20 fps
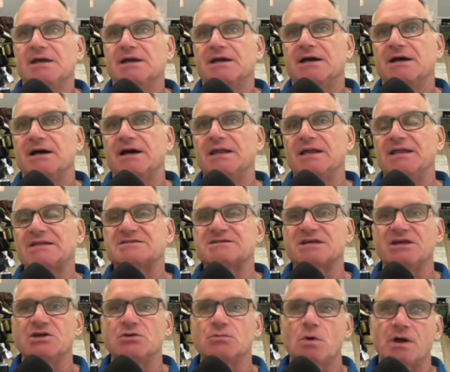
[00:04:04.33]
Uh, let's say
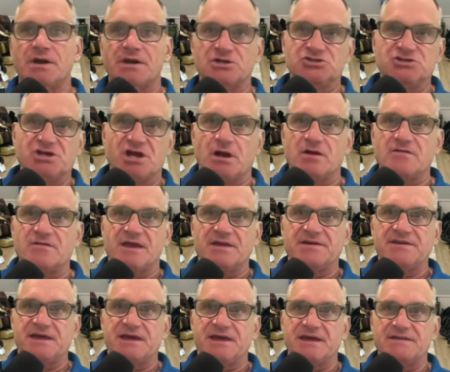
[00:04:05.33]
you want a chair
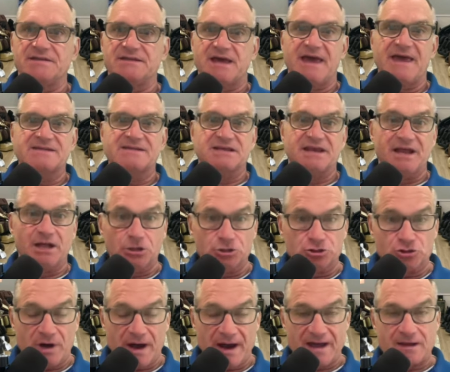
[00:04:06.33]
that, uh, that has an L
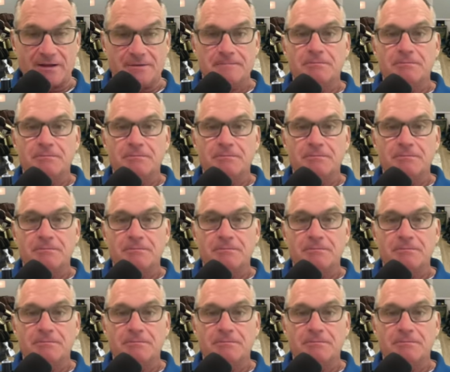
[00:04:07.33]
track.